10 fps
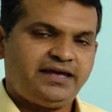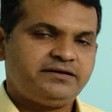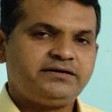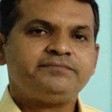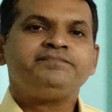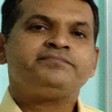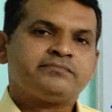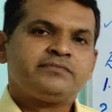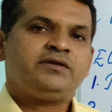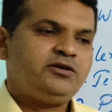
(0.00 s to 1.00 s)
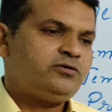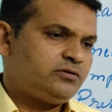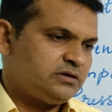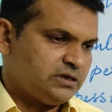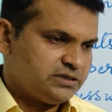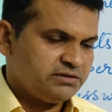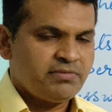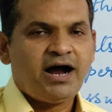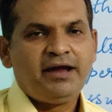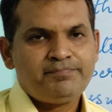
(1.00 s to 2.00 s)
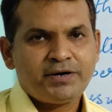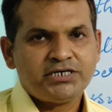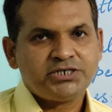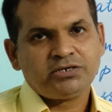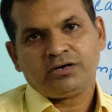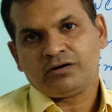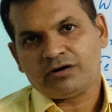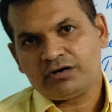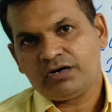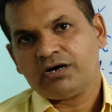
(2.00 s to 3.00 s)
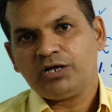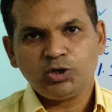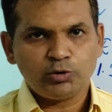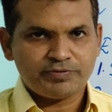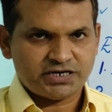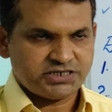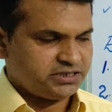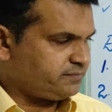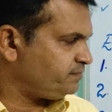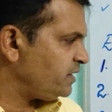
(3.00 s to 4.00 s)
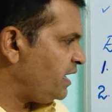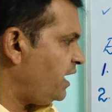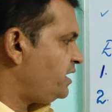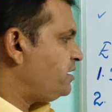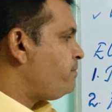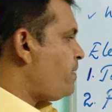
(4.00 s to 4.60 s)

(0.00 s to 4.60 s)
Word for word: either, you know, some high pressure or a low pressure. It